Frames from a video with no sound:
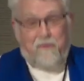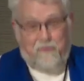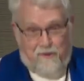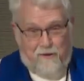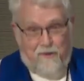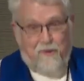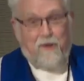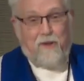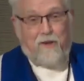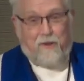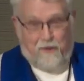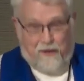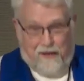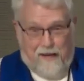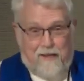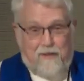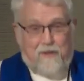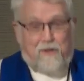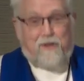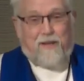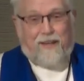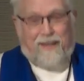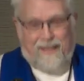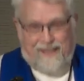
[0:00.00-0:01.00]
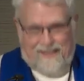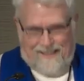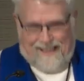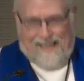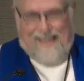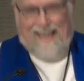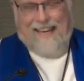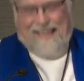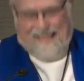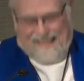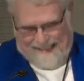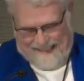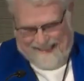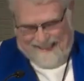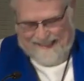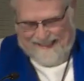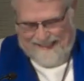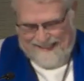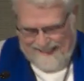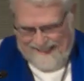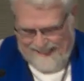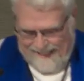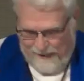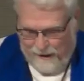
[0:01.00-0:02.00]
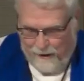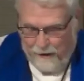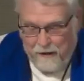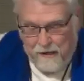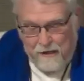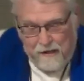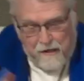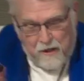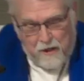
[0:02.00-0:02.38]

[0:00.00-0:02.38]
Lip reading: your grandchild. So